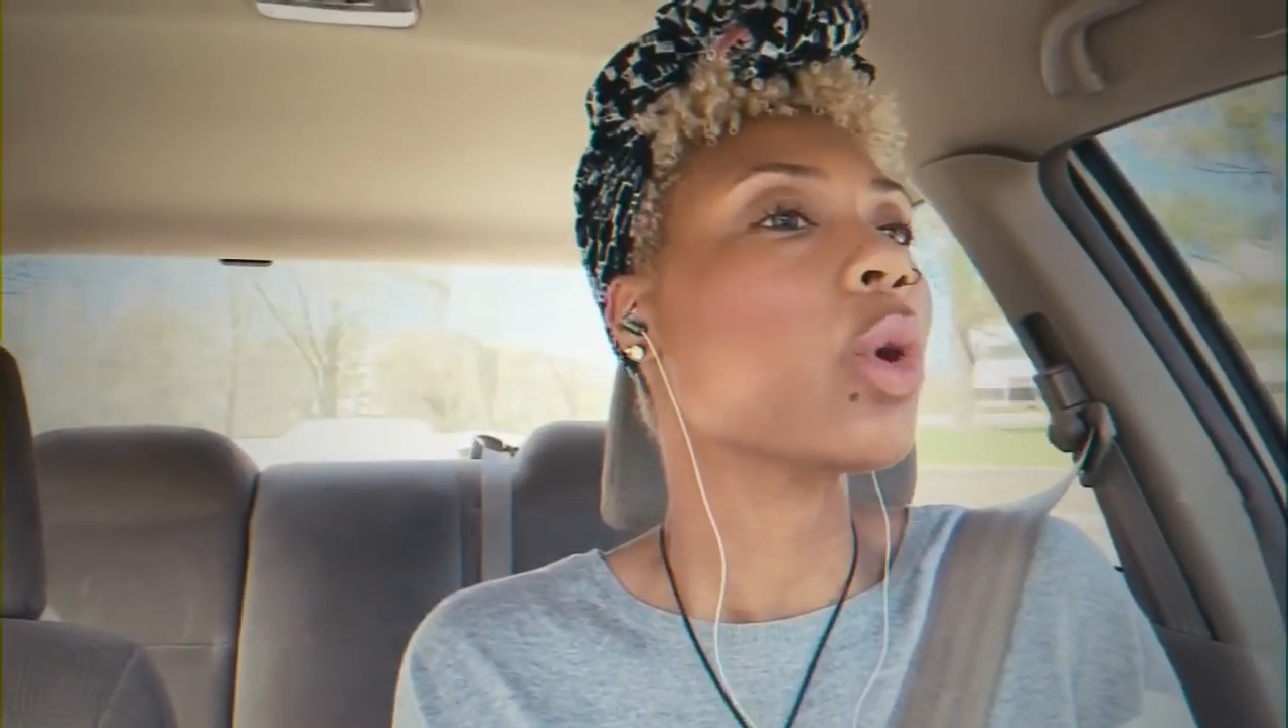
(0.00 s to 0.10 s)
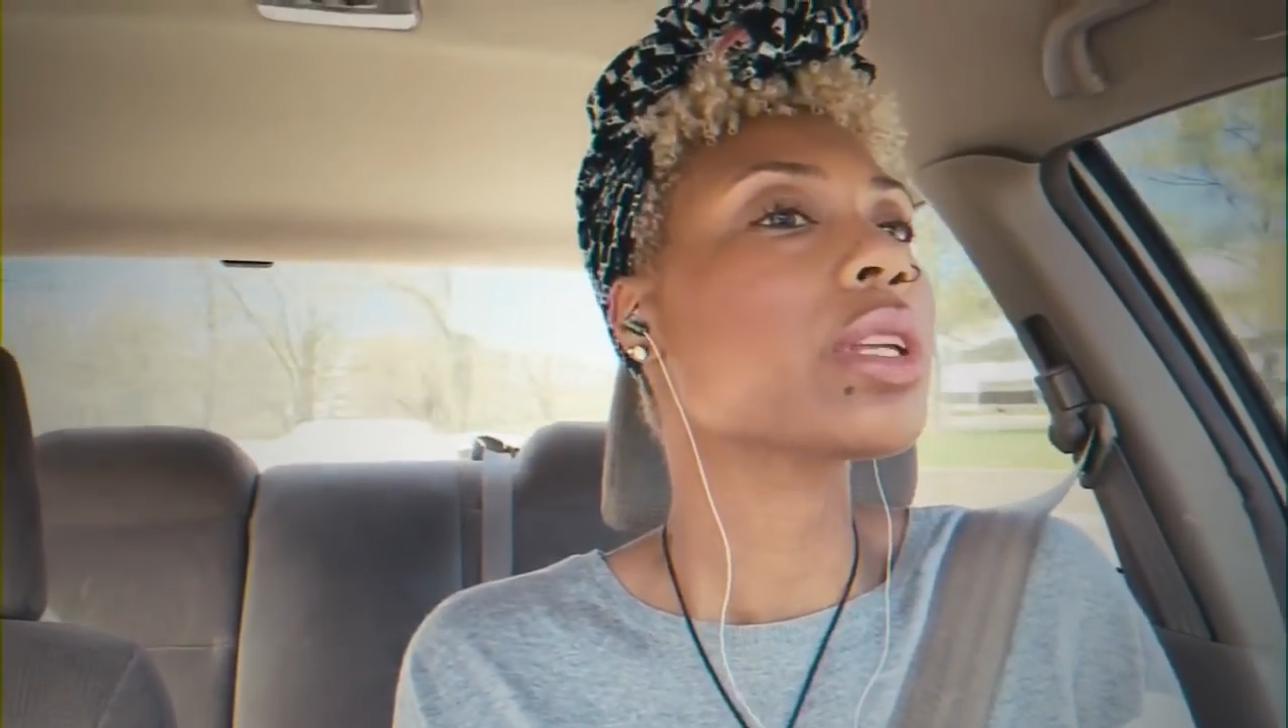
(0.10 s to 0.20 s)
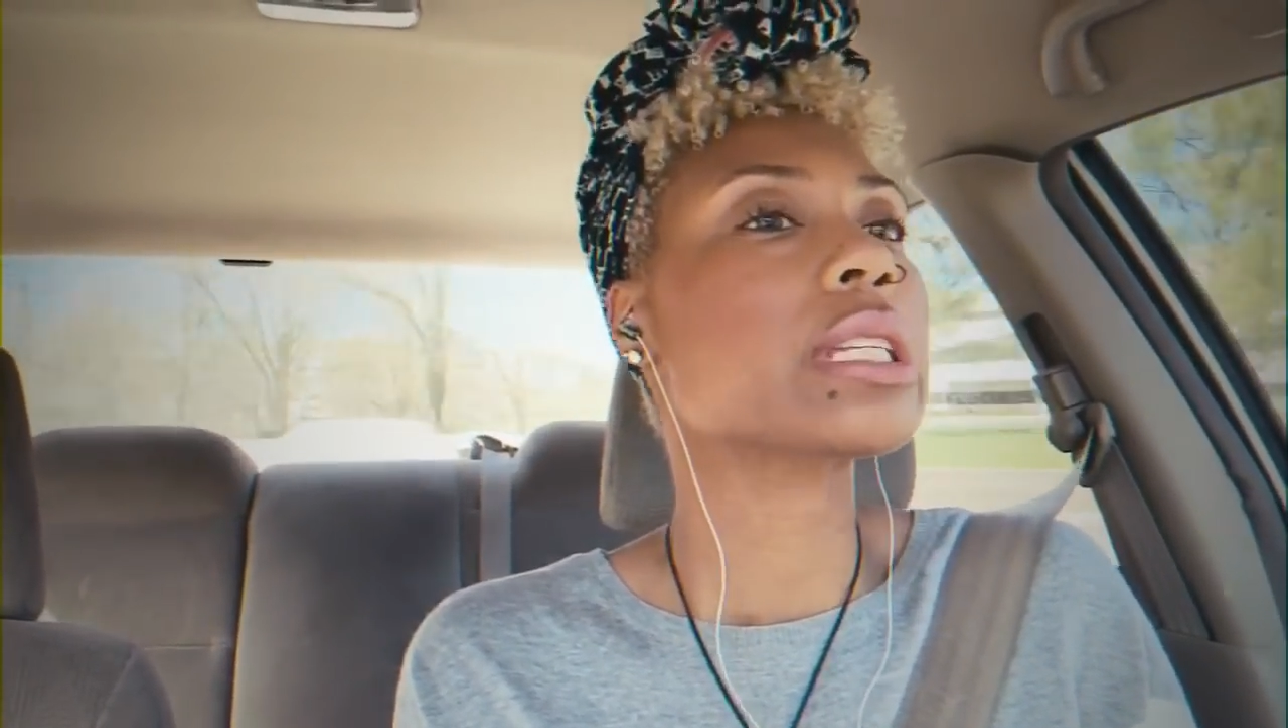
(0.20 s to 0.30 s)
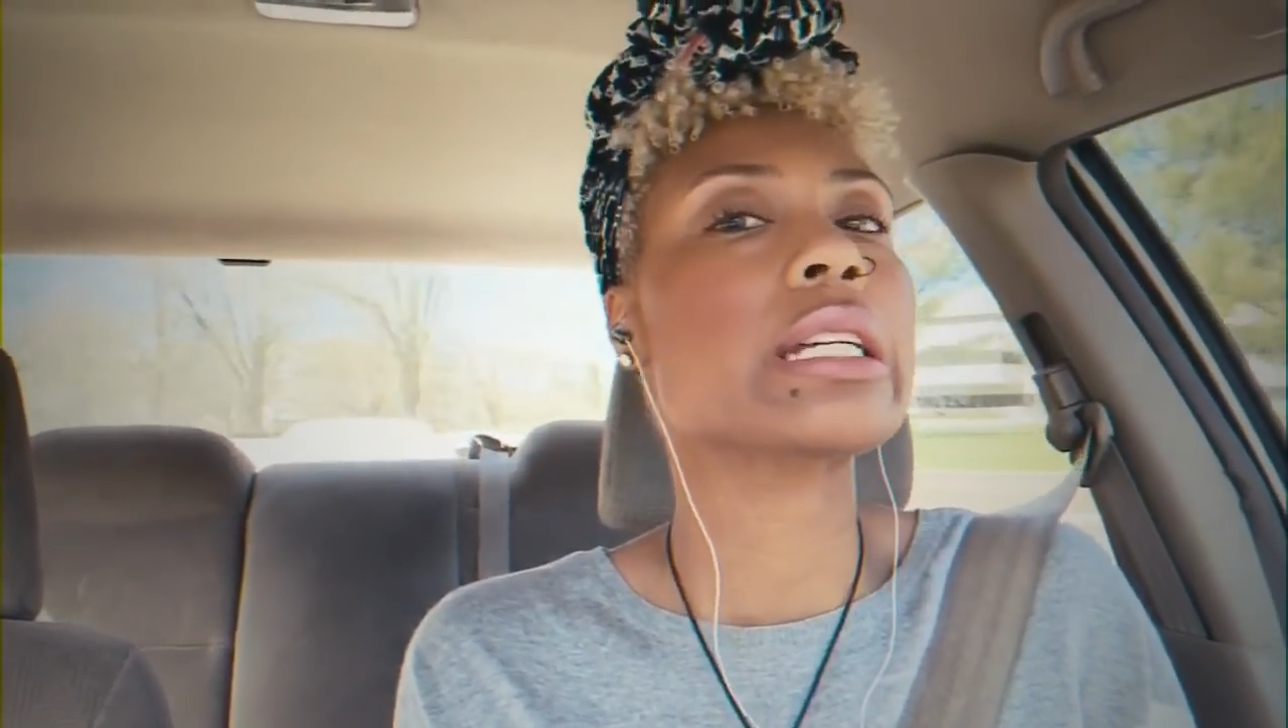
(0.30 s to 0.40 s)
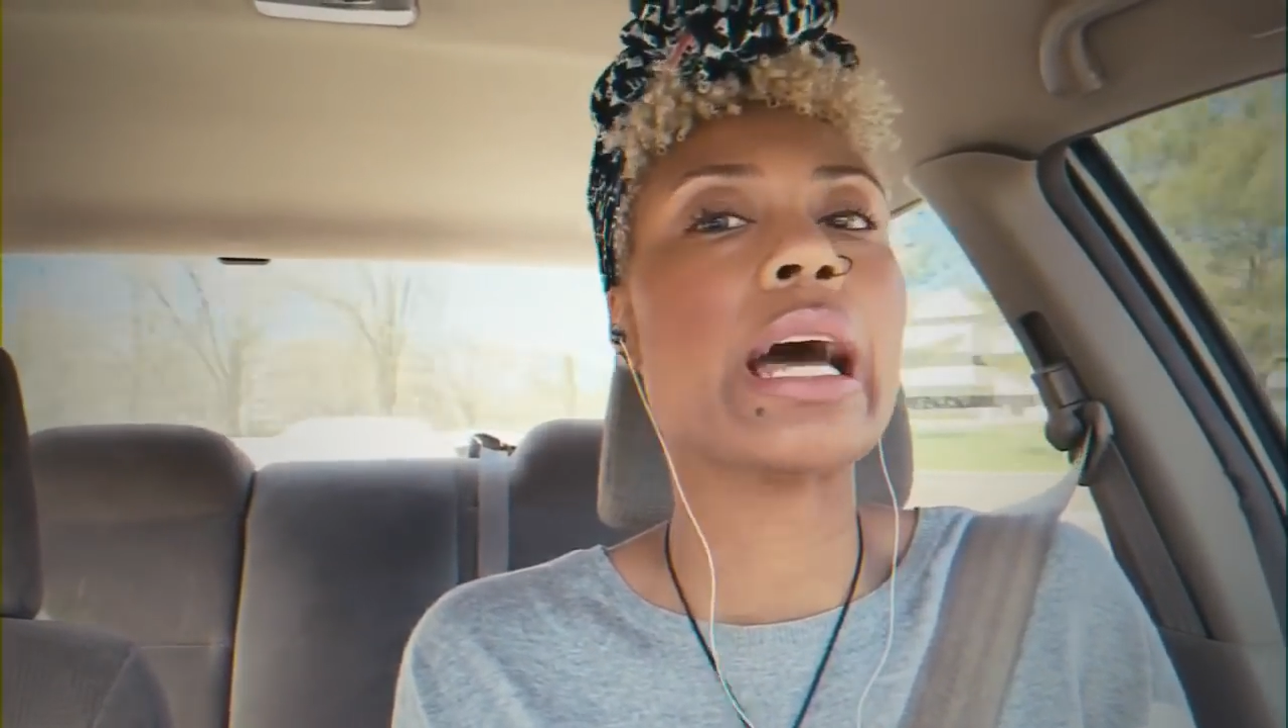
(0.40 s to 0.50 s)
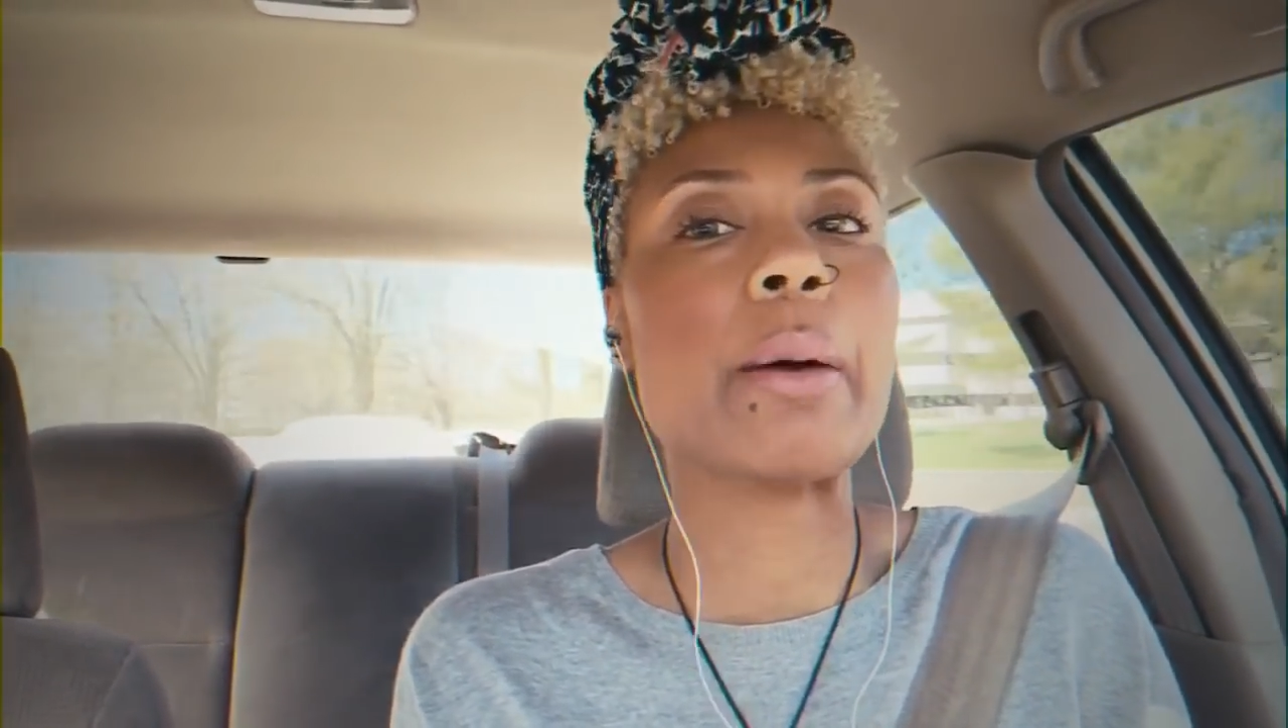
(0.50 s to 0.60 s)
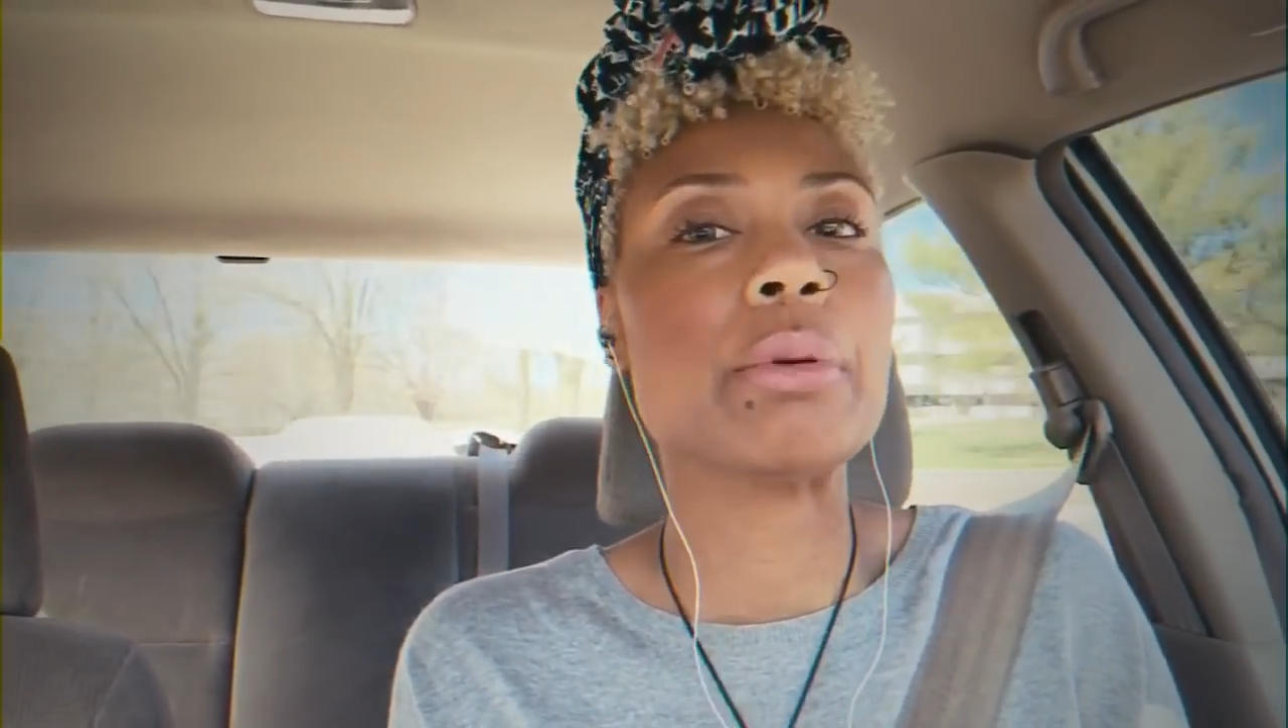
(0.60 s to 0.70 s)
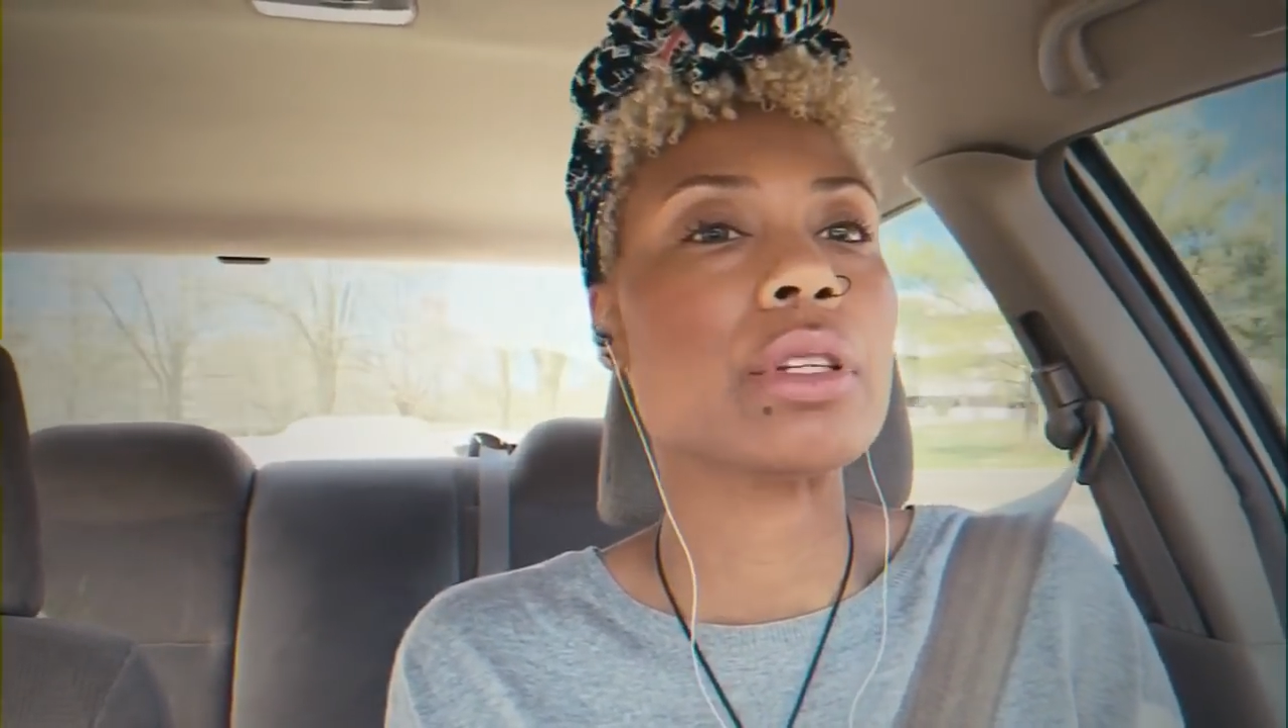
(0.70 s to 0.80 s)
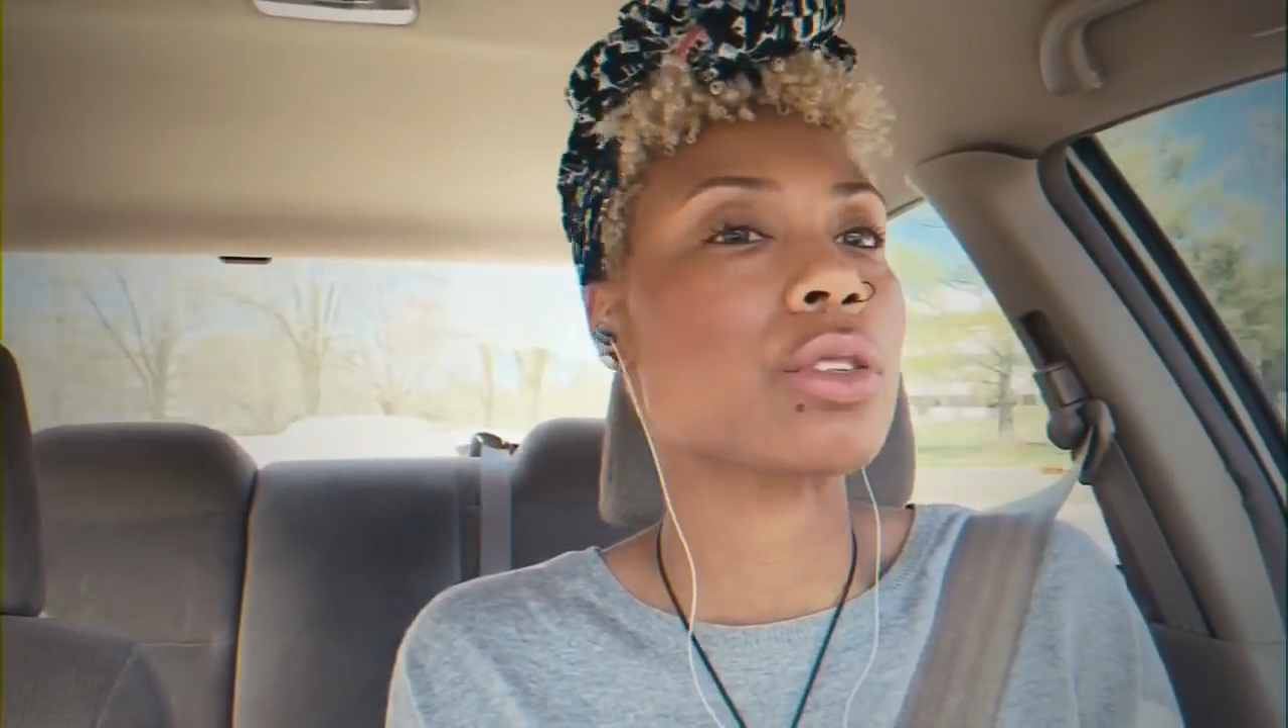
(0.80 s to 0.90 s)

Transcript: all that's going to happen